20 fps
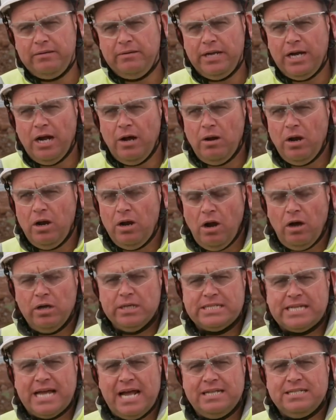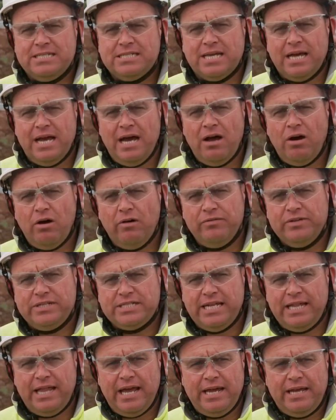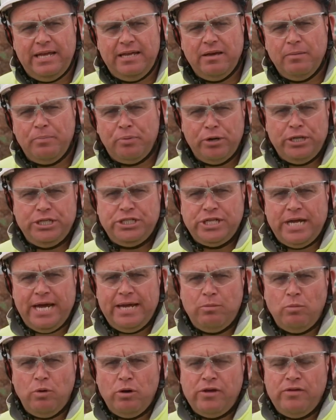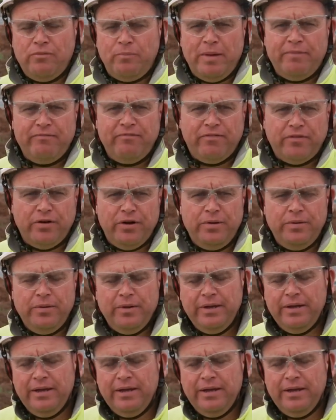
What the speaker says: you know, like Skanska, obviously they appreciate what you've been through.